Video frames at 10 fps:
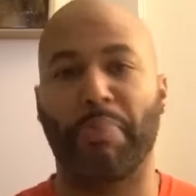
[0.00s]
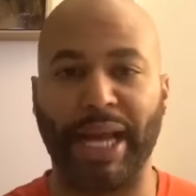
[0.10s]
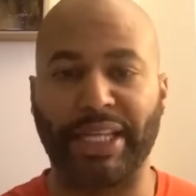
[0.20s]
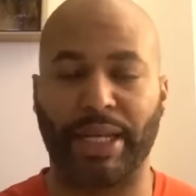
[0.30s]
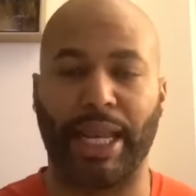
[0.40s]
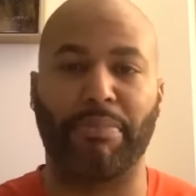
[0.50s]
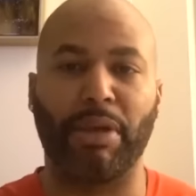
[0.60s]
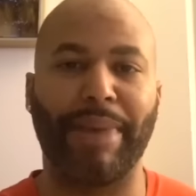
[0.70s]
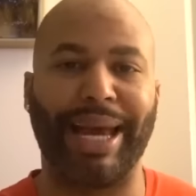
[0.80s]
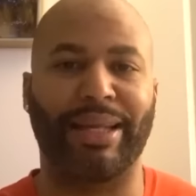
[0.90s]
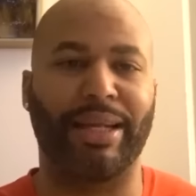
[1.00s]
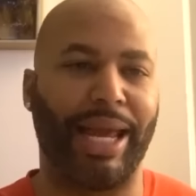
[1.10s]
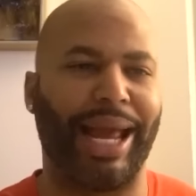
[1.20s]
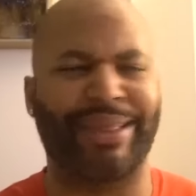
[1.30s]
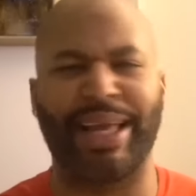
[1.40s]
patient like me back in the
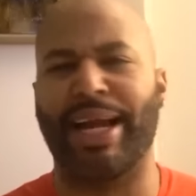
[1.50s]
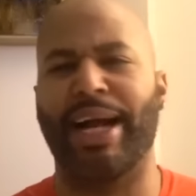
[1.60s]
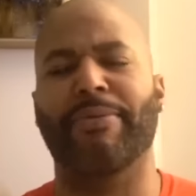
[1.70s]
day, I think I